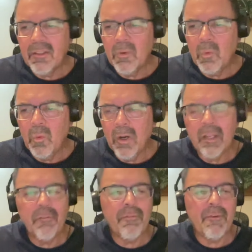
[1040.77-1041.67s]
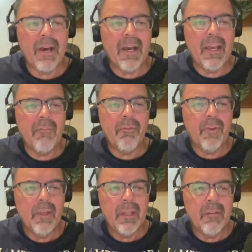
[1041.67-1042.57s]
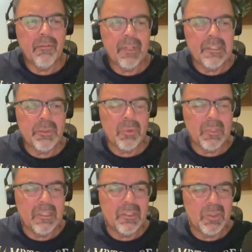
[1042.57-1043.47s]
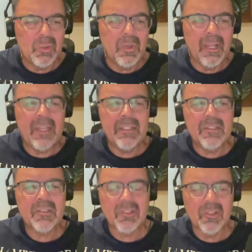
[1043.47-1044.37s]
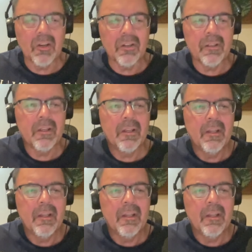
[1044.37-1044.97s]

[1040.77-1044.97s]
the one and five and eventually two and eight start